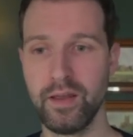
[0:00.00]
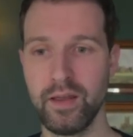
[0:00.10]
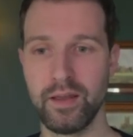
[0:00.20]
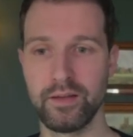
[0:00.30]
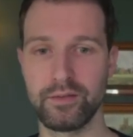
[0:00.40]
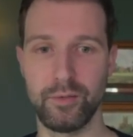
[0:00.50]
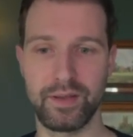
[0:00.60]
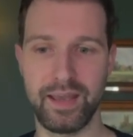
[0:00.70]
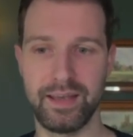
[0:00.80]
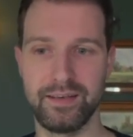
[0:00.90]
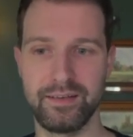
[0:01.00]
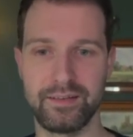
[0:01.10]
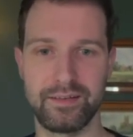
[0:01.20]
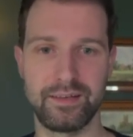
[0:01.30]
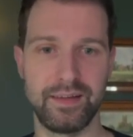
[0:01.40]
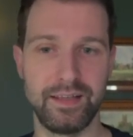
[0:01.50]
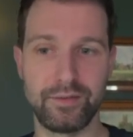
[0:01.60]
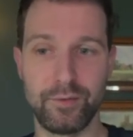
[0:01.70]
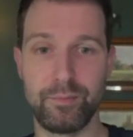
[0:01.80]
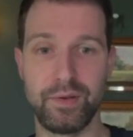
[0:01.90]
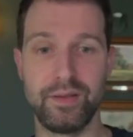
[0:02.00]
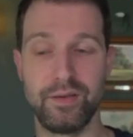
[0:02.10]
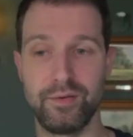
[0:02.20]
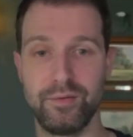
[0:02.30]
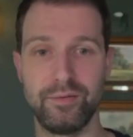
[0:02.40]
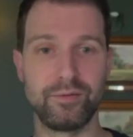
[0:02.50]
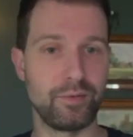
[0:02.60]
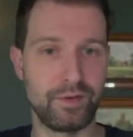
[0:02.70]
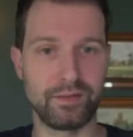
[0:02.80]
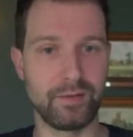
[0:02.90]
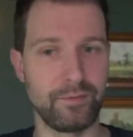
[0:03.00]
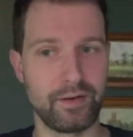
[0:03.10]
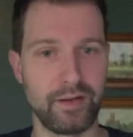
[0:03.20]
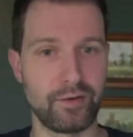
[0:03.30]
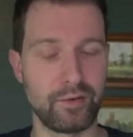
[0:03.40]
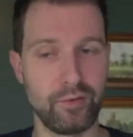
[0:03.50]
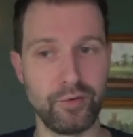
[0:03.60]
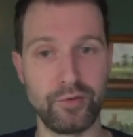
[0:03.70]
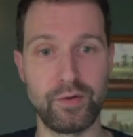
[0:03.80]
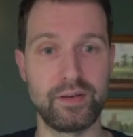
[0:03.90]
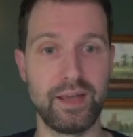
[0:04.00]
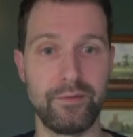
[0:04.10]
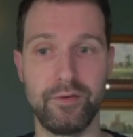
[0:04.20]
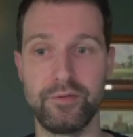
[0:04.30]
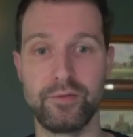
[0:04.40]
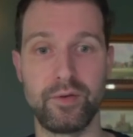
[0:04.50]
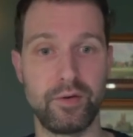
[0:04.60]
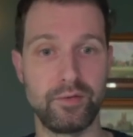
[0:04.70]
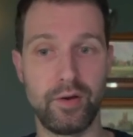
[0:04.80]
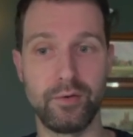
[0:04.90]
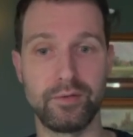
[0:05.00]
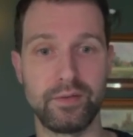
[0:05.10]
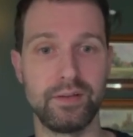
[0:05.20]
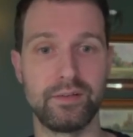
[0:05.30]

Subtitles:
So again, these could be used within something like Claude, or you could have it on your own hosted,